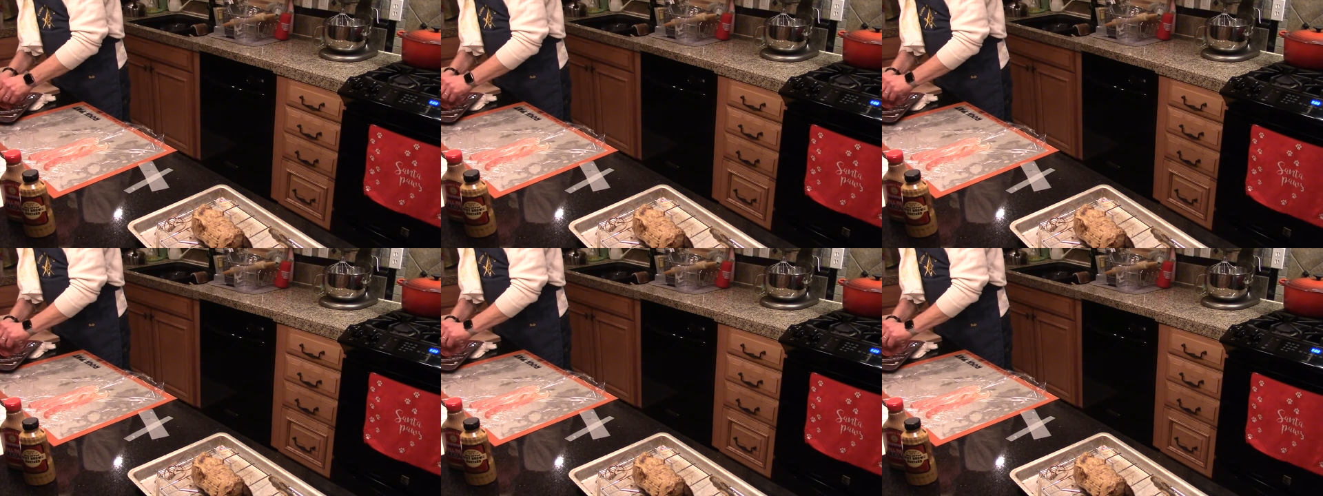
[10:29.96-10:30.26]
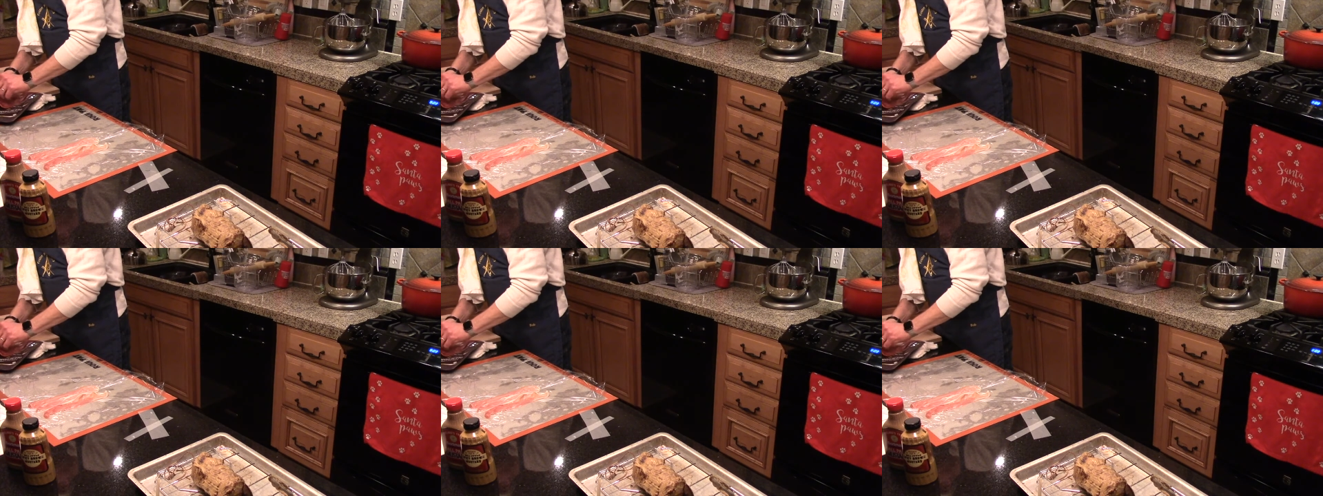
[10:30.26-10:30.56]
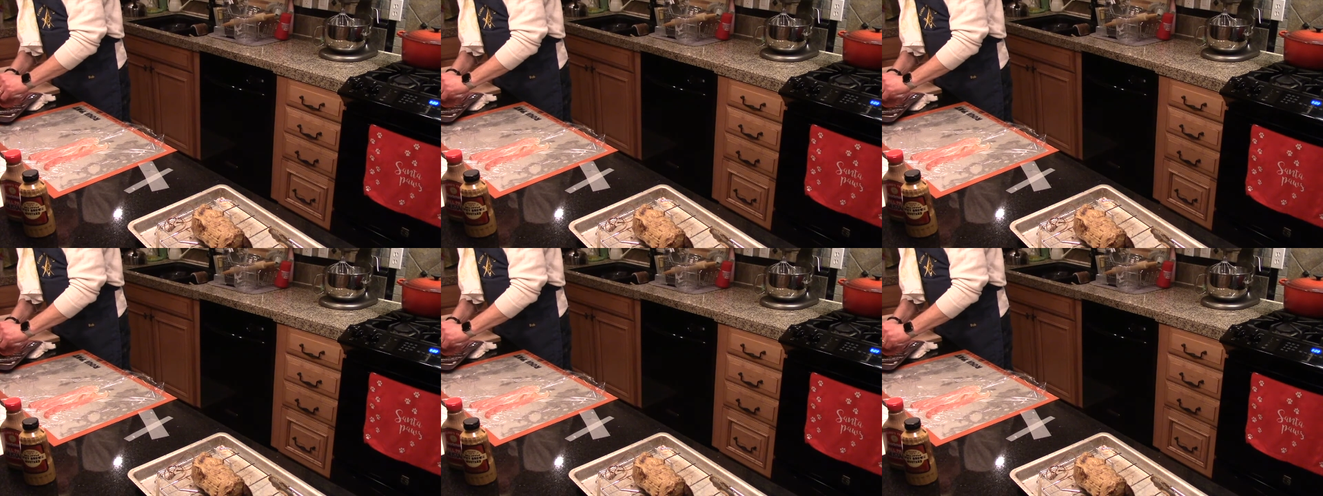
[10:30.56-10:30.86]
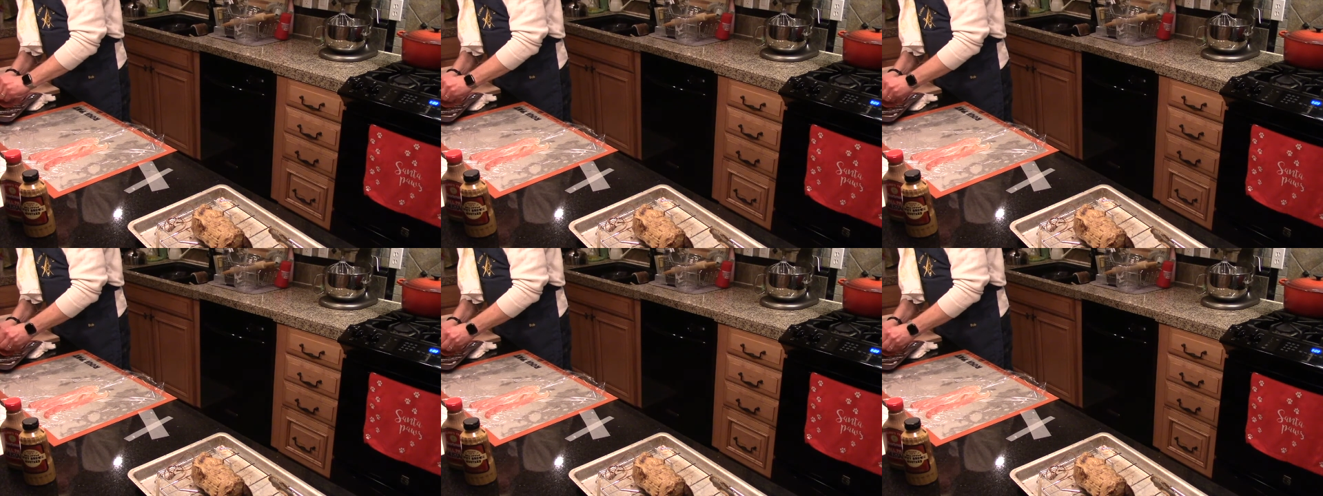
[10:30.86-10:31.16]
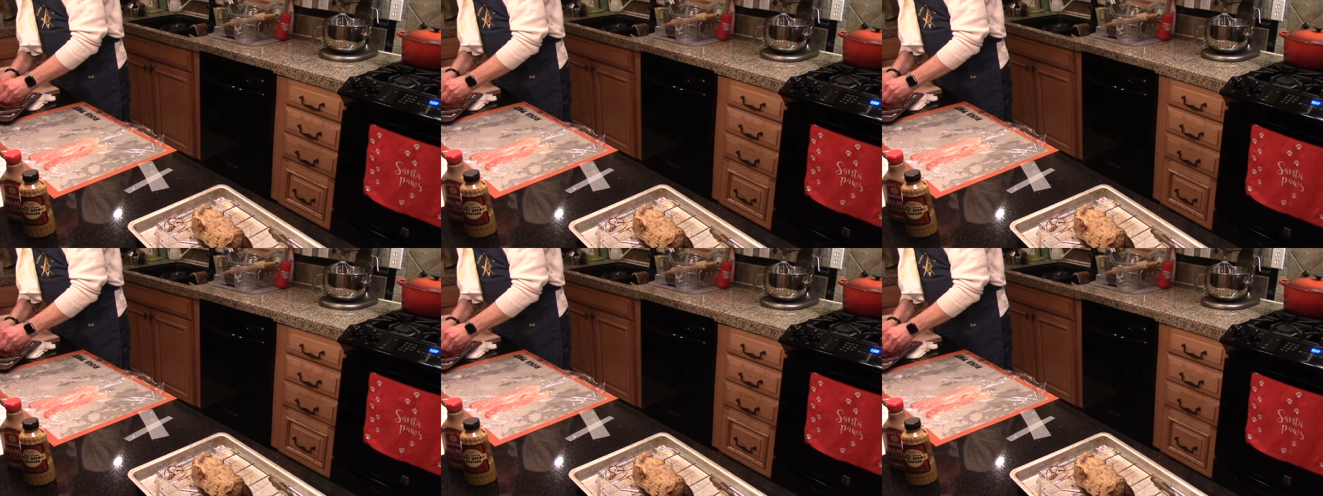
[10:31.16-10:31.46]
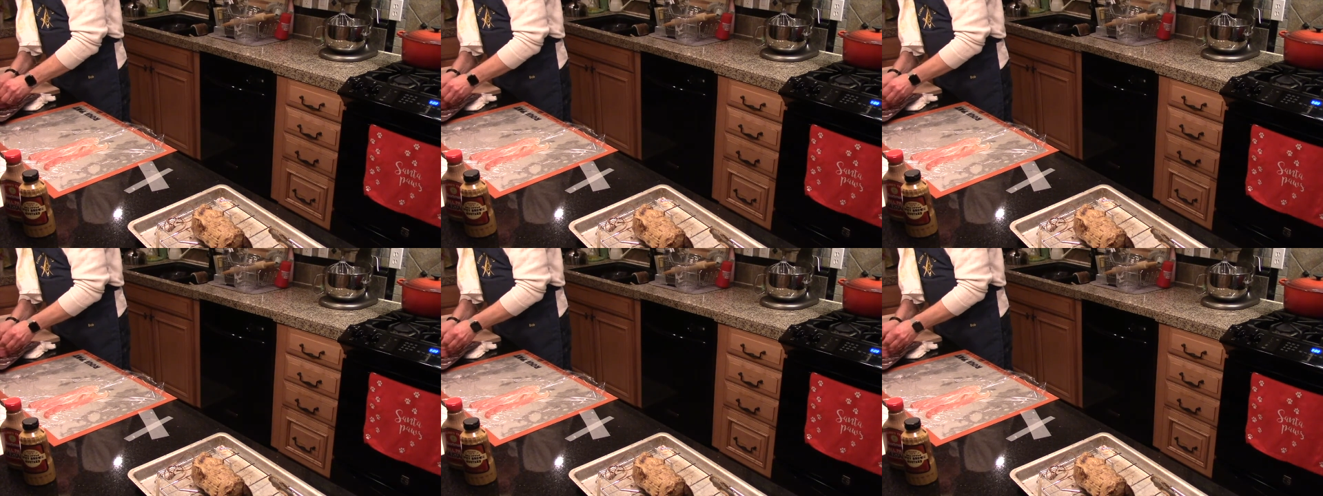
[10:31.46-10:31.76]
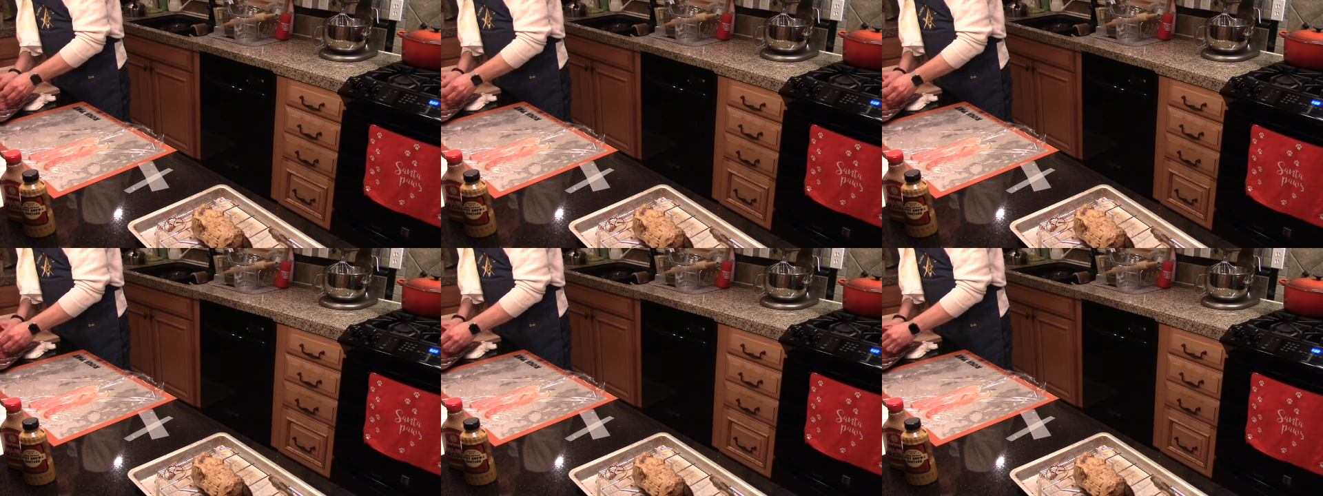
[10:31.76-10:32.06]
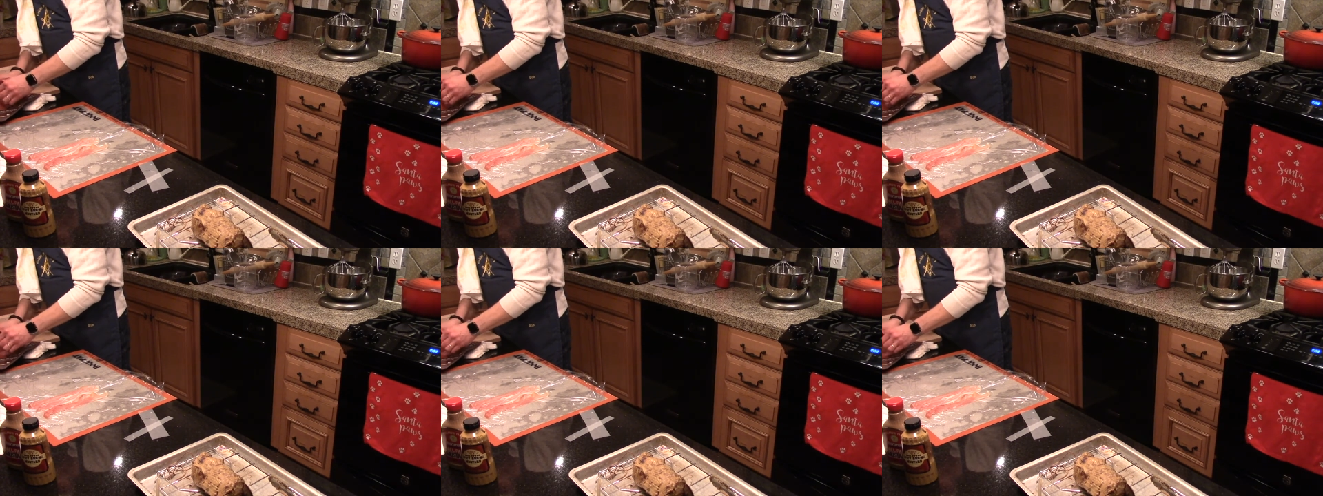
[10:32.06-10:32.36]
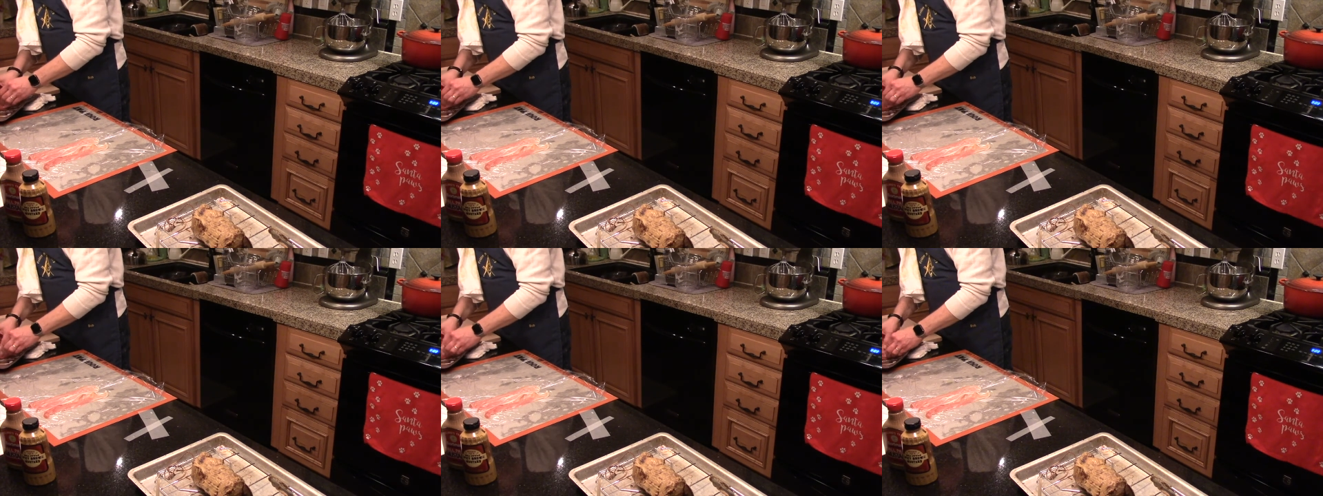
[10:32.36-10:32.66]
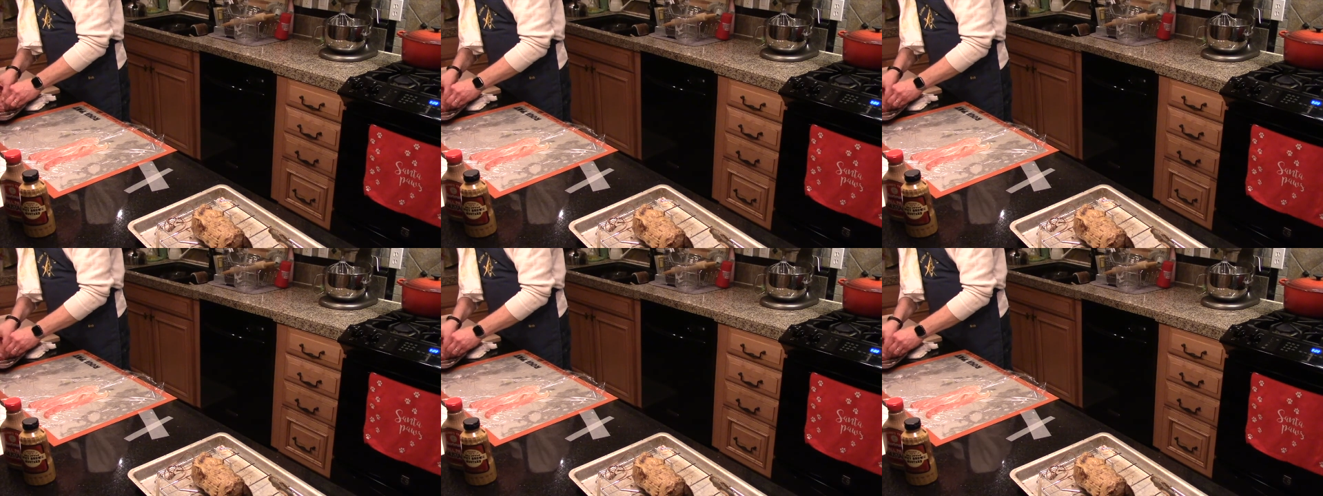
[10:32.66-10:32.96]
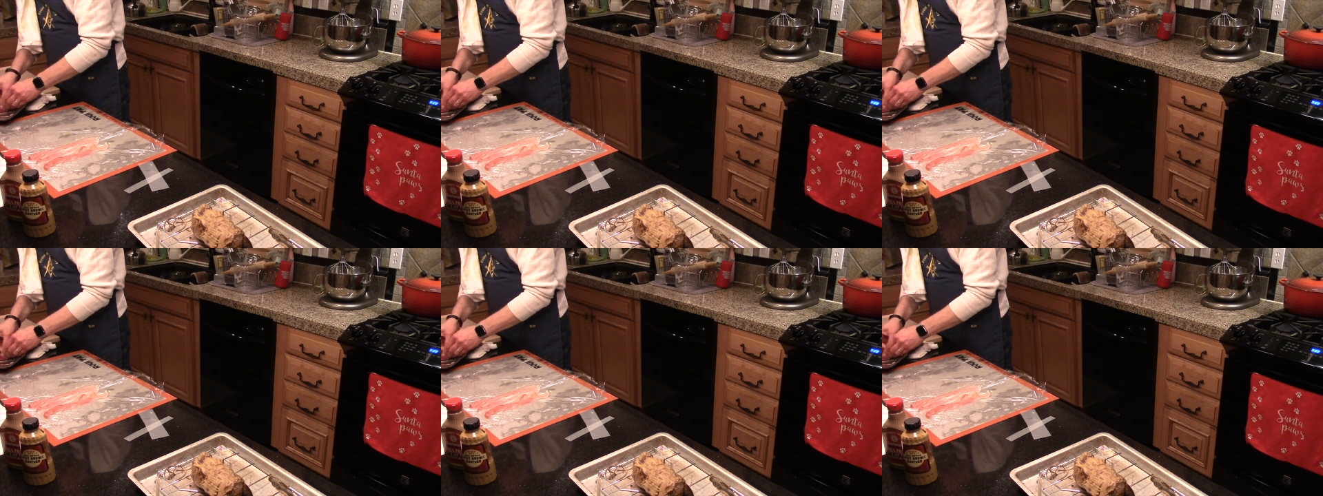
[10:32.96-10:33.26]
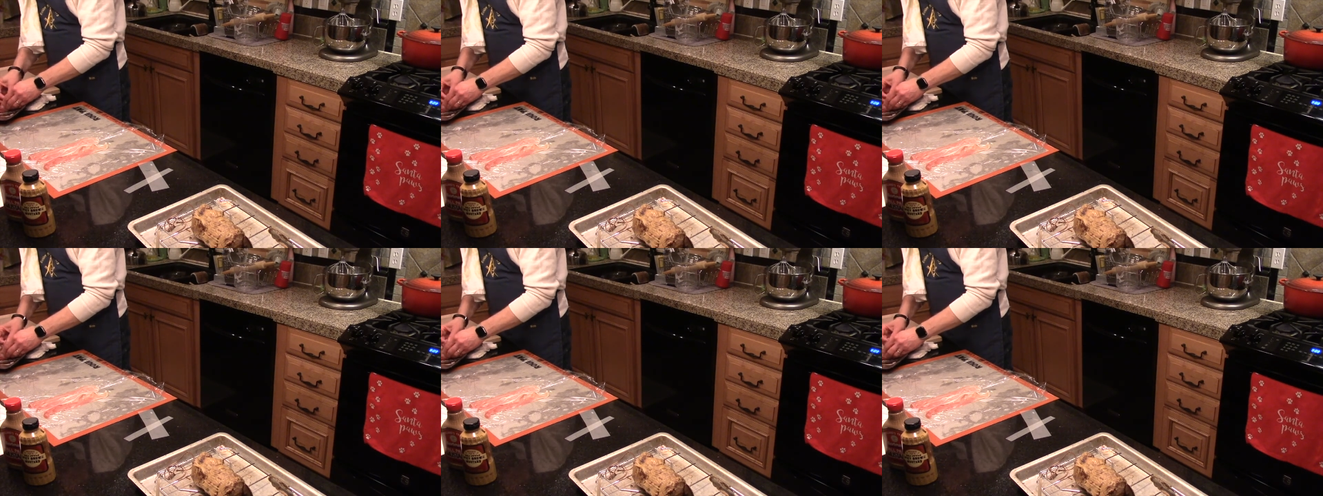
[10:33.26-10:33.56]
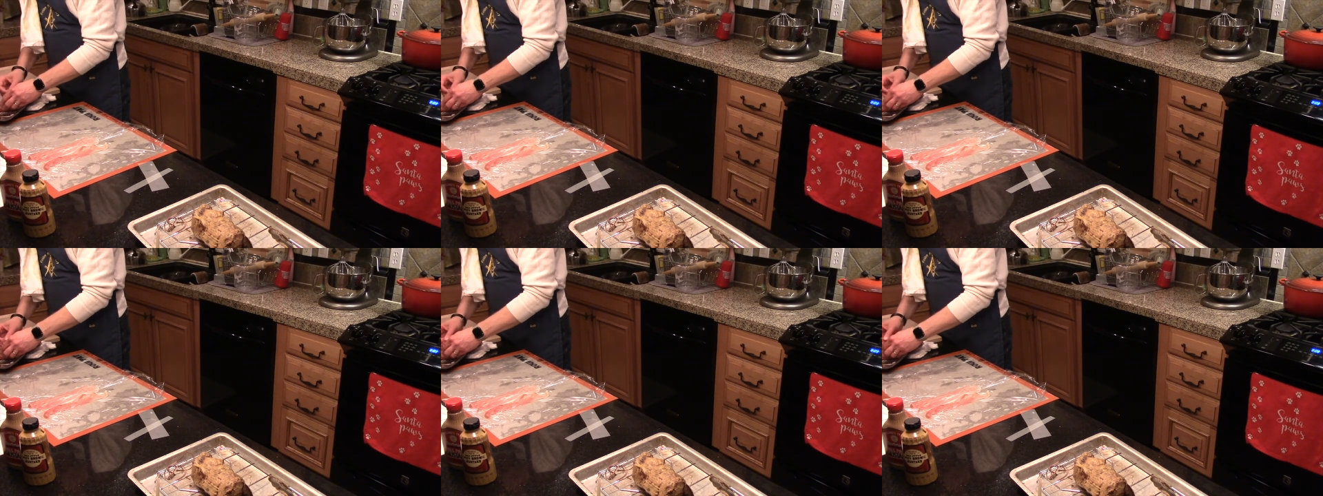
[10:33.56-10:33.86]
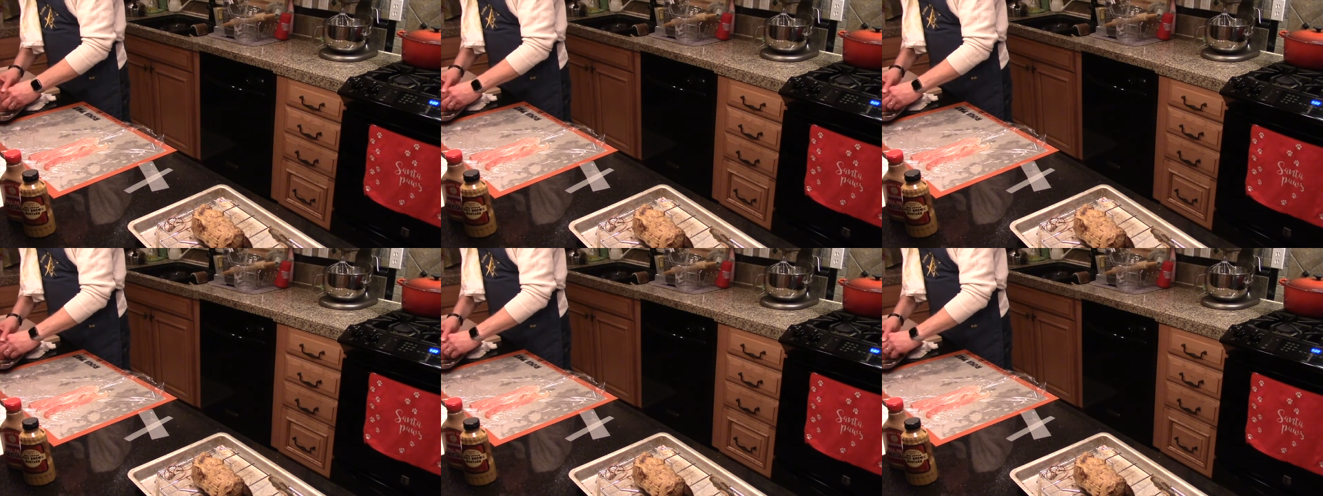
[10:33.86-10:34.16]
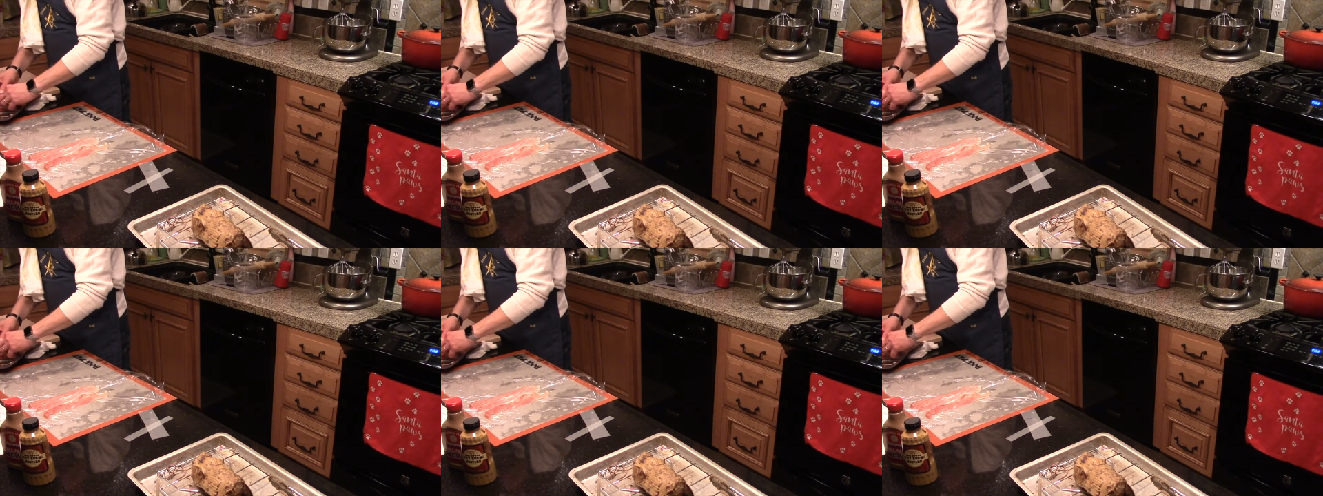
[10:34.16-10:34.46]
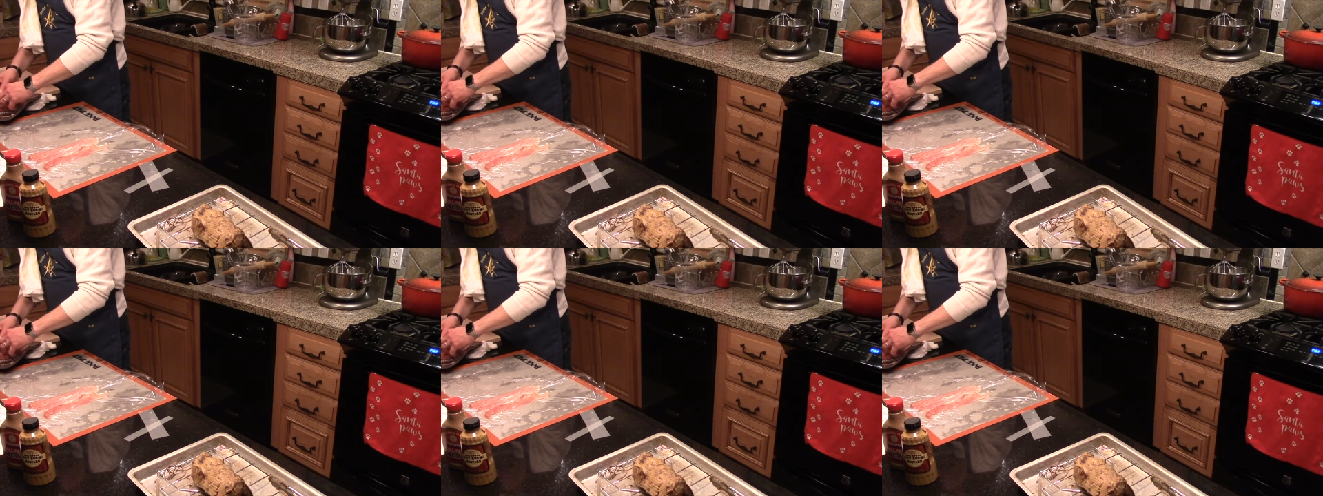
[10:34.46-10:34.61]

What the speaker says: (no speaker visible)